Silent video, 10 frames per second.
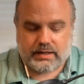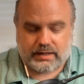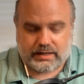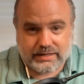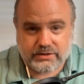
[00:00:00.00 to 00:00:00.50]

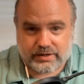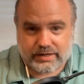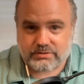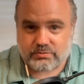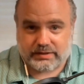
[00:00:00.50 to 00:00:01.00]
In
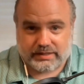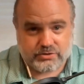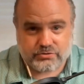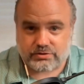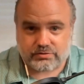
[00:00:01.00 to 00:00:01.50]
contrast, when
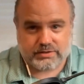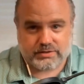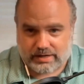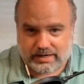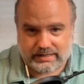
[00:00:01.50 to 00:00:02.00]
interest
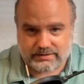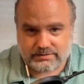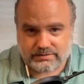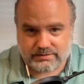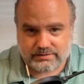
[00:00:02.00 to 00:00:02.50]
rates
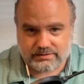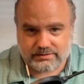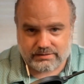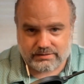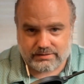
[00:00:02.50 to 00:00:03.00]
rise,
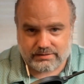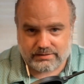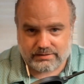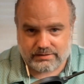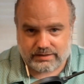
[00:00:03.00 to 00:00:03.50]

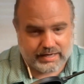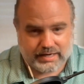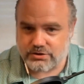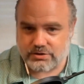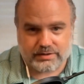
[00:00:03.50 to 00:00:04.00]
the
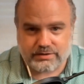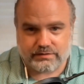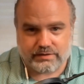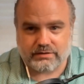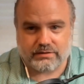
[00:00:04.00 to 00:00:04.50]
cash
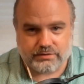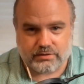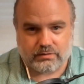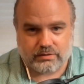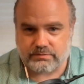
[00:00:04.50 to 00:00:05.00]
surrender value of
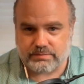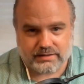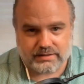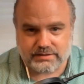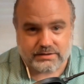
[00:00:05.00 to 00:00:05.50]
your whole life
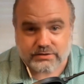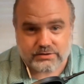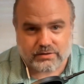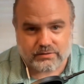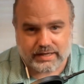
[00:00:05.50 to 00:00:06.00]
policy
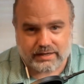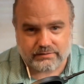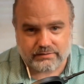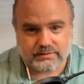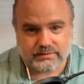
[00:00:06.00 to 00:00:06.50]
doesn't go
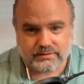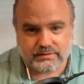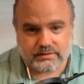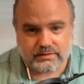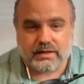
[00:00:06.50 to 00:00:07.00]
down.
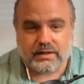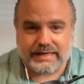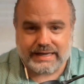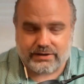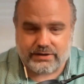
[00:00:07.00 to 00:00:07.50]

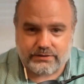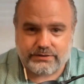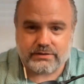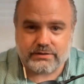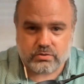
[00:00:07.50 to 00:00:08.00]
Now,
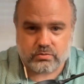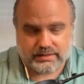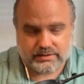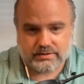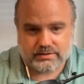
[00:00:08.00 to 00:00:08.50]
another
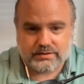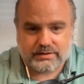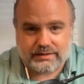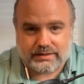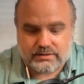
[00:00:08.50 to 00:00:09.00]
twist
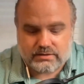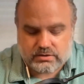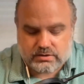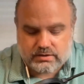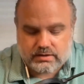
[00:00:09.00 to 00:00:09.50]

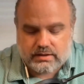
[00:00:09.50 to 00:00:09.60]
is